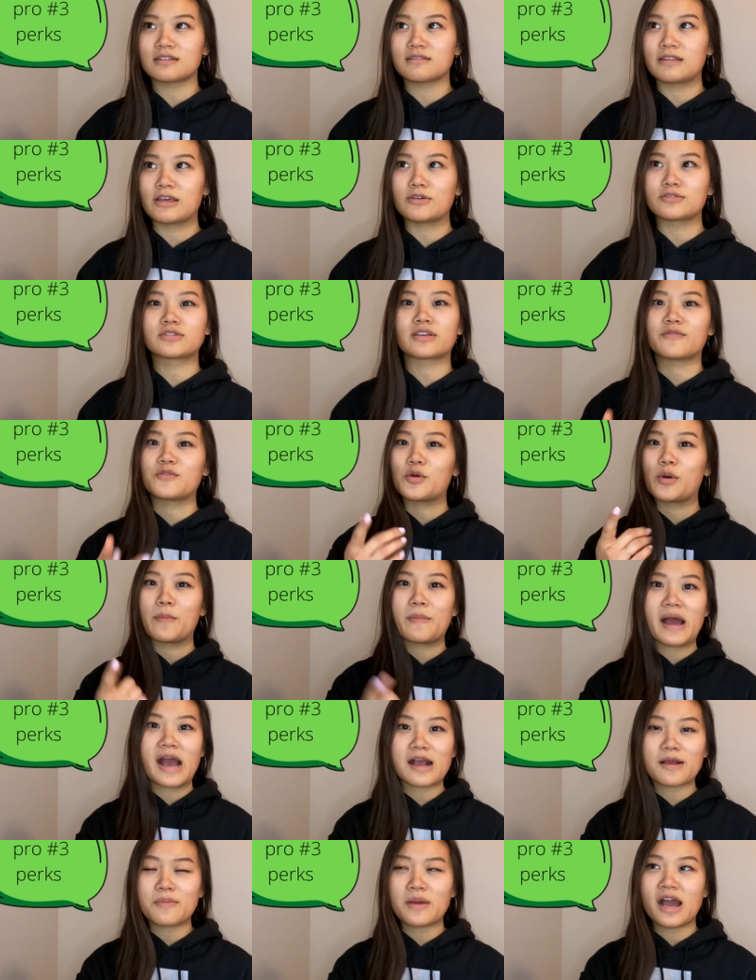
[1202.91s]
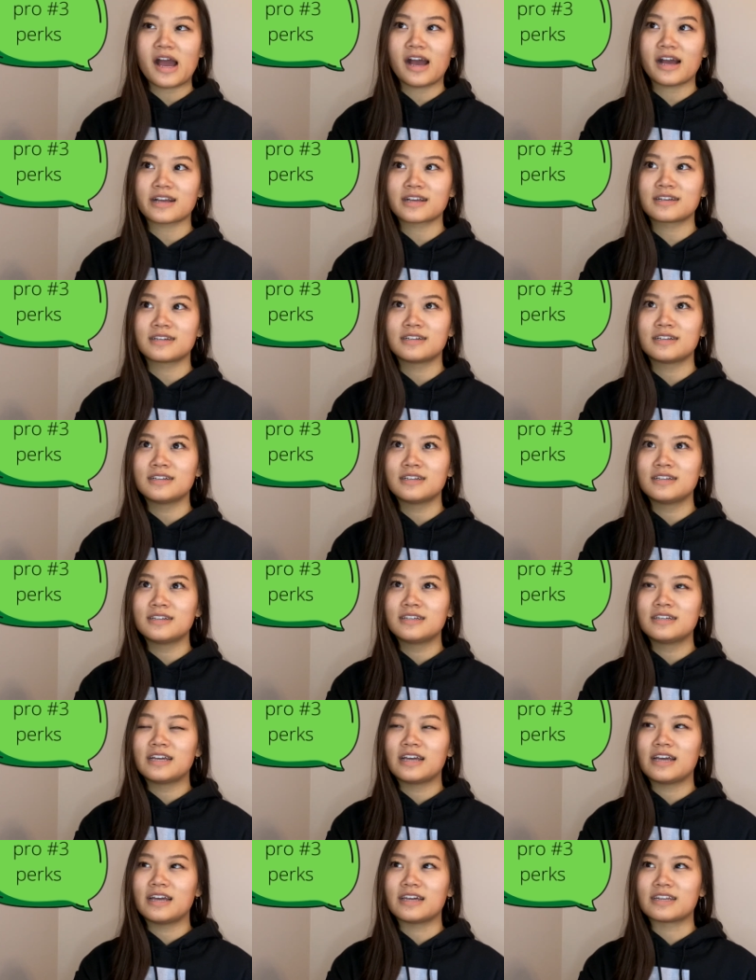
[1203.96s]
They also give you a backpack
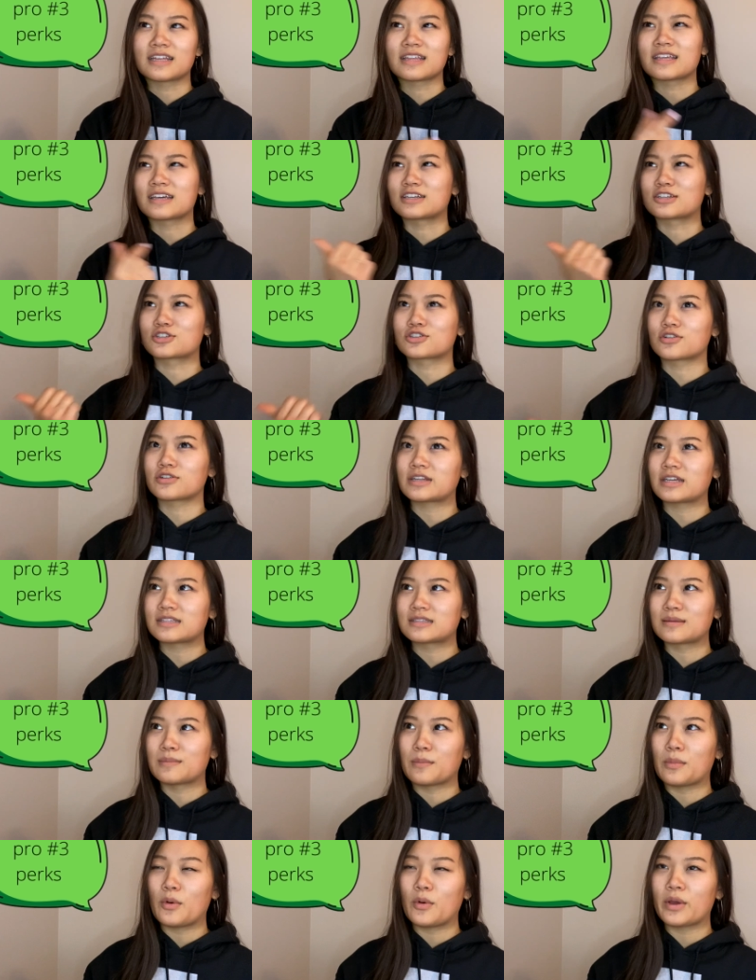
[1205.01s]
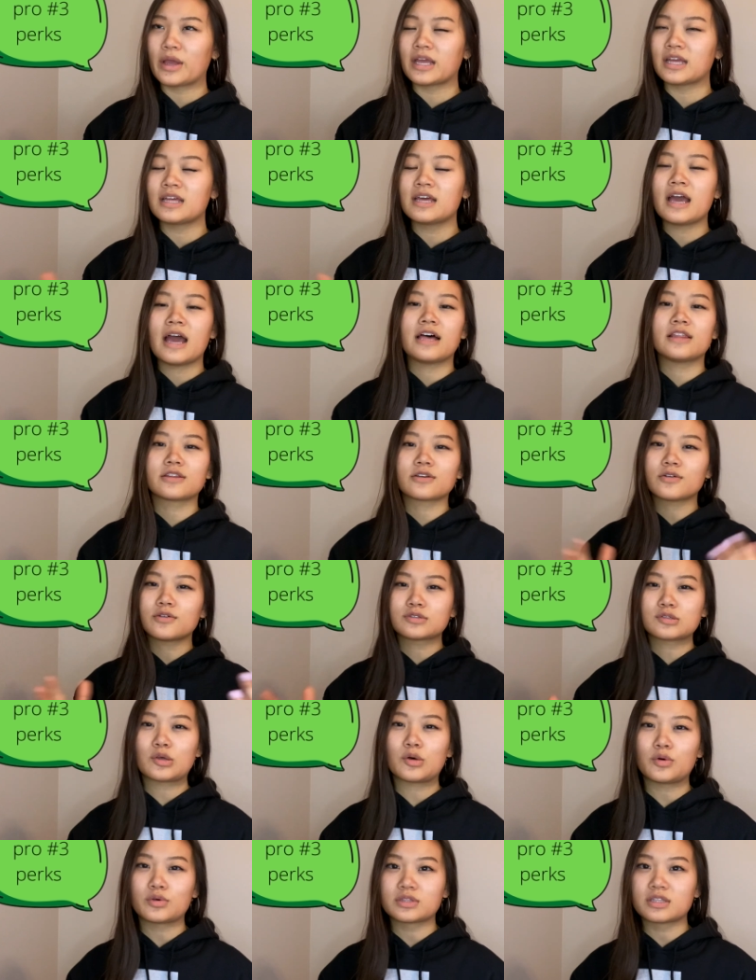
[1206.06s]
and I think a shirt at some point. And they
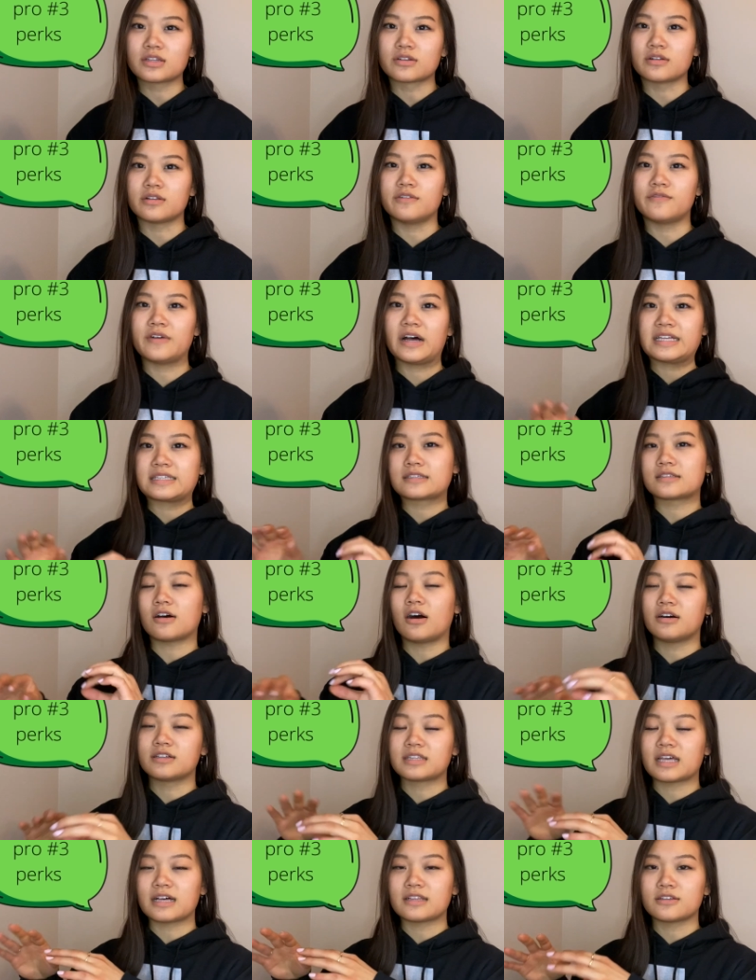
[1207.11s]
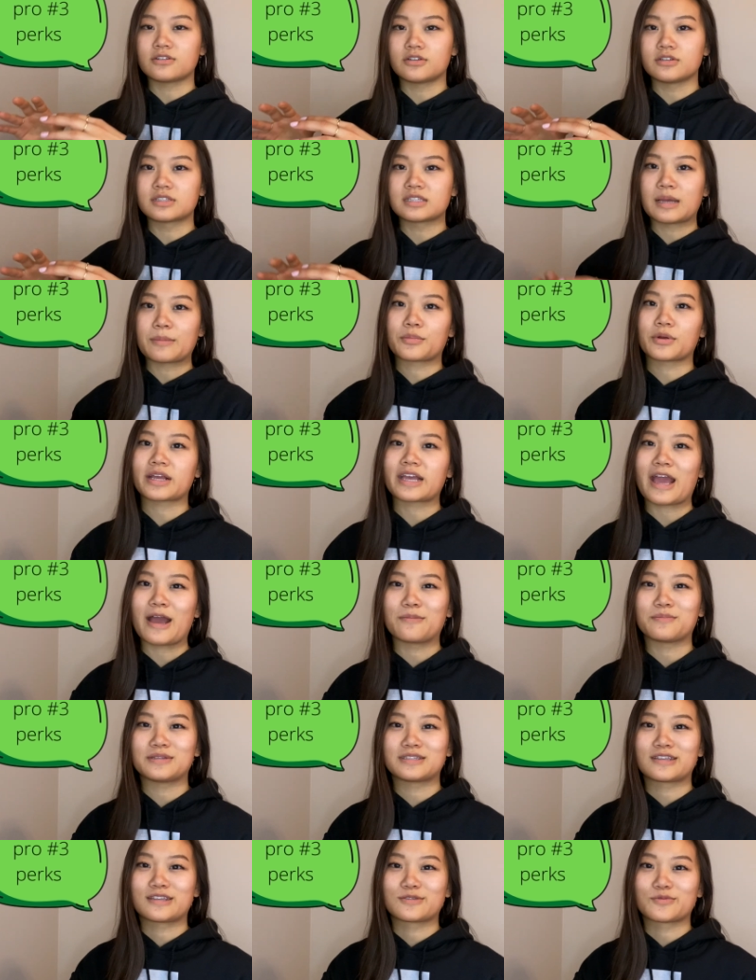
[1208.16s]
also hold little events on that little separate
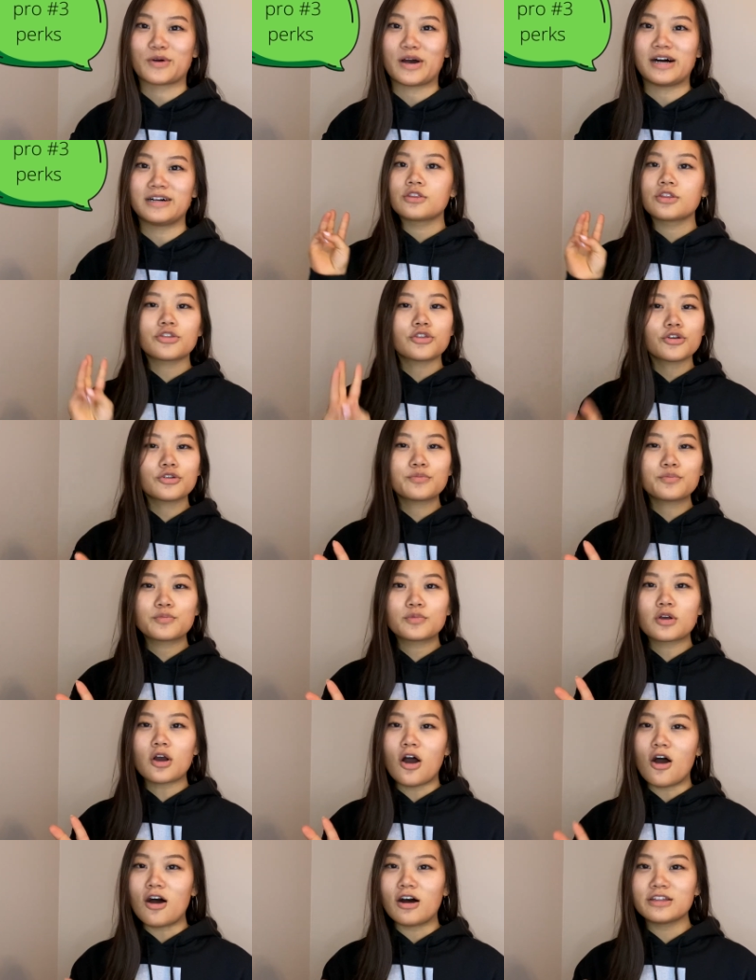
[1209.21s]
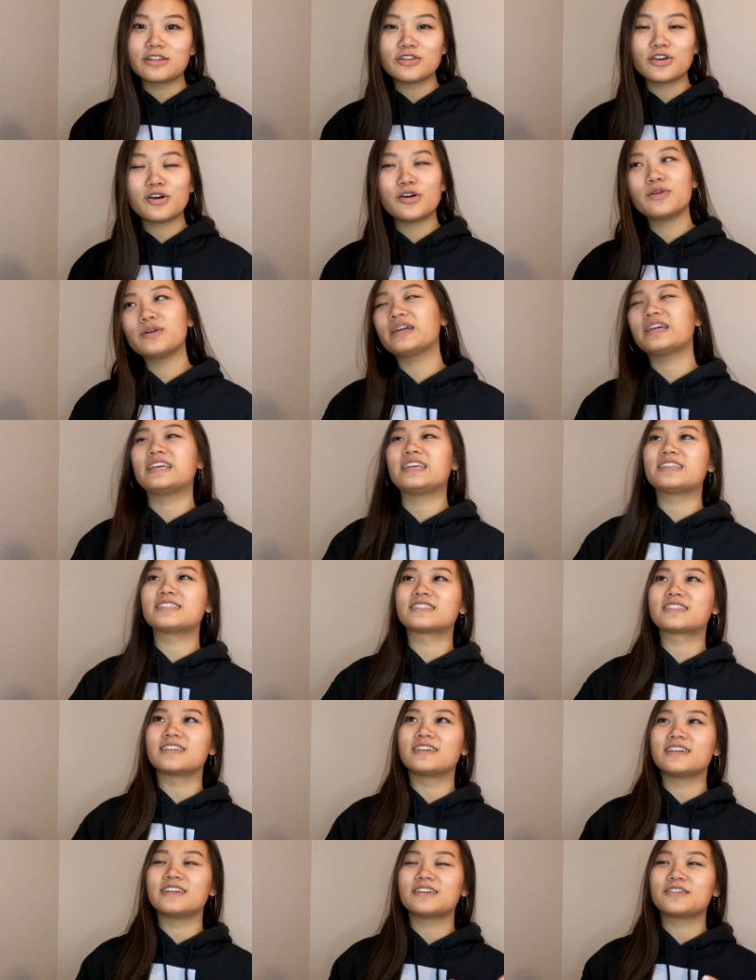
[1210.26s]
campus as well. The third con though
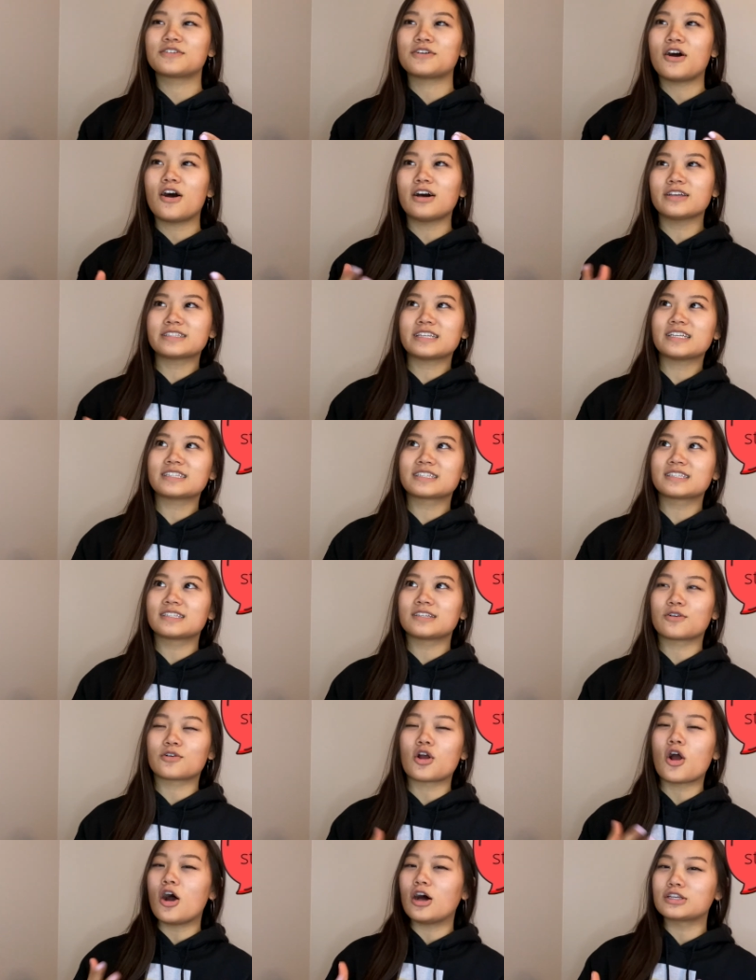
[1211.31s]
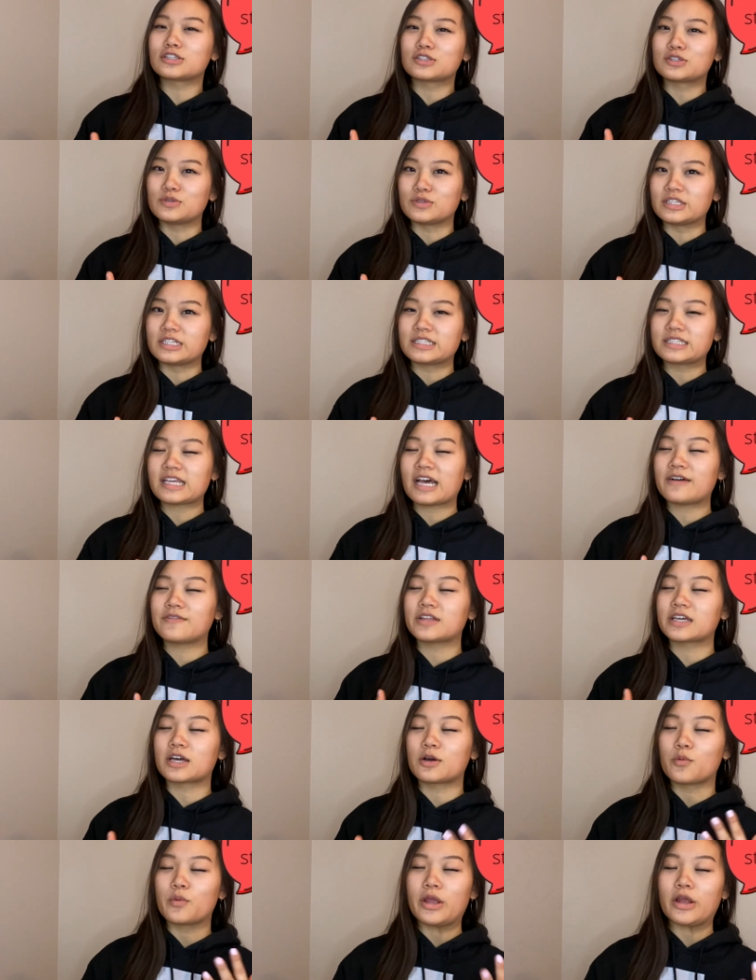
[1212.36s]
is Haas students have
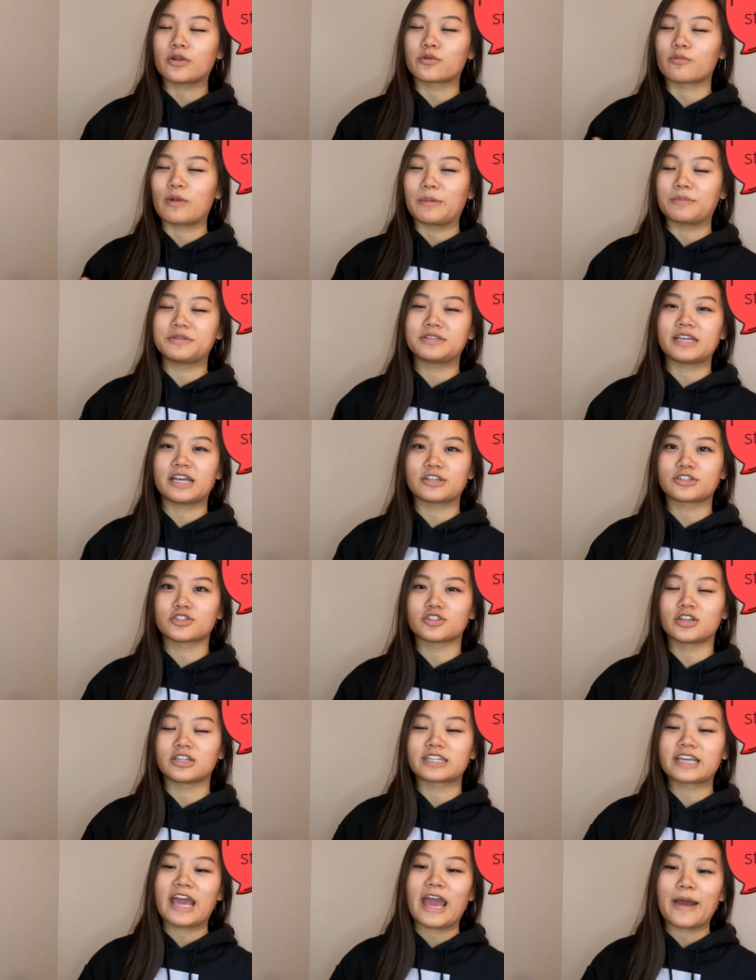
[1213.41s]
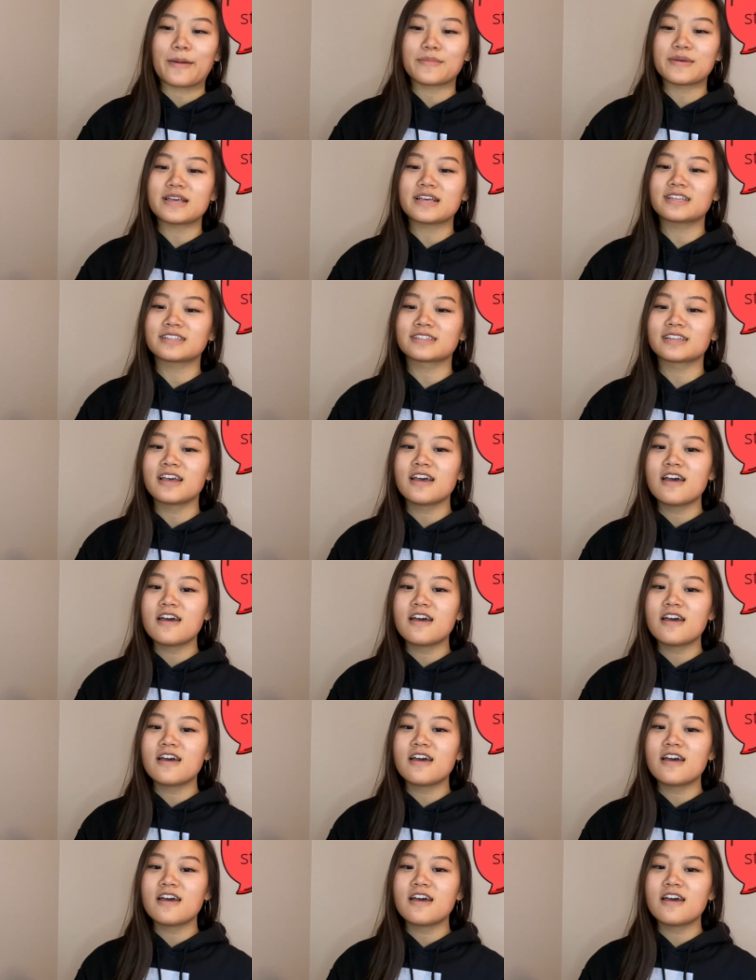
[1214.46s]
like a weird reputation on campus.